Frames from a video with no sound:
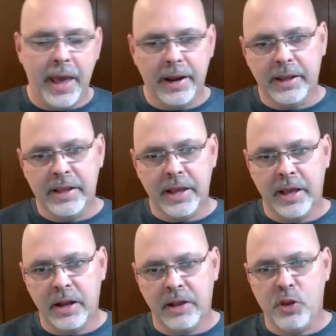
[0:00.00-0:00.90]
And
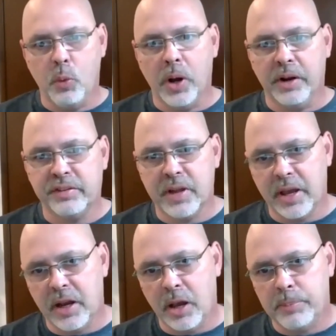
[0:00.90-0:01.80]
again, if you want to
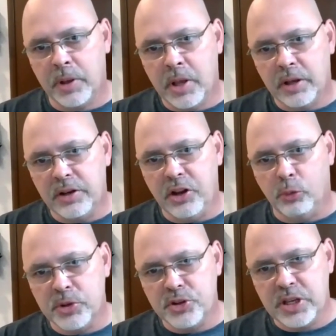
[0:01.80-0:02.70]
sign up,
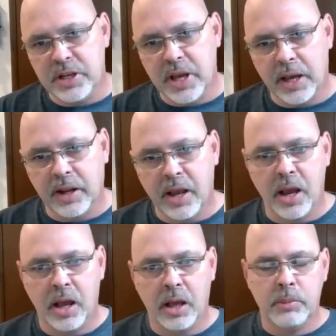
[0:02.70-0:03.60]

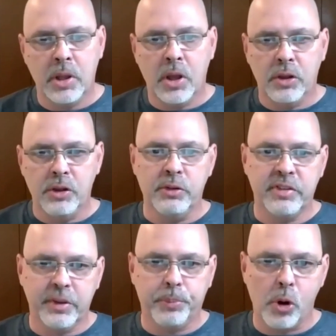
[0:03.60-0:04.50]
DealMachine.com,
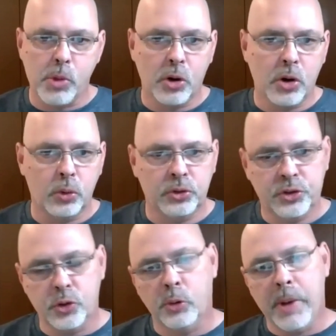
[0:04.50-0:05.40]
use the promo
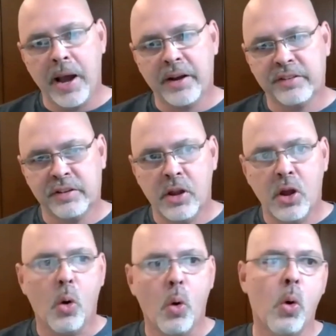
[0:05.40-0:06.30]
code Toolbox,
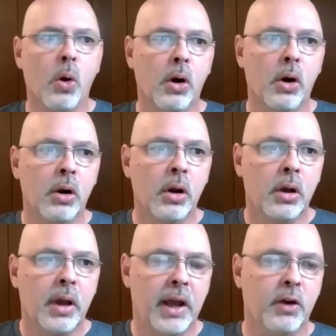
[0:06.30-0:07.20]
or
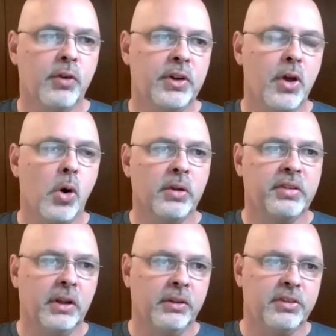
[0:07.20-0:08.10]
head over to the
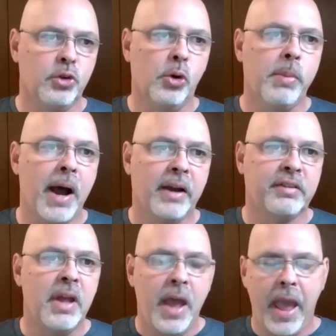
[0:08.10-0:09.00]
Wholesalers
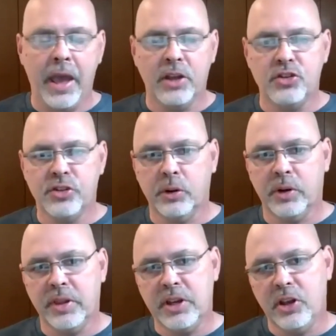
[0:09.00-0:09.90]
Toolbox and just go
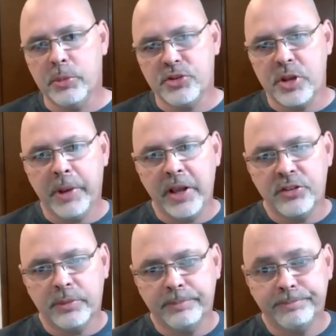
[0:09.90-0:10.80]
to the DealMachine
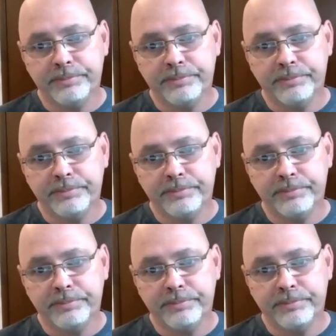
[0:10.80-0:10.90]
page.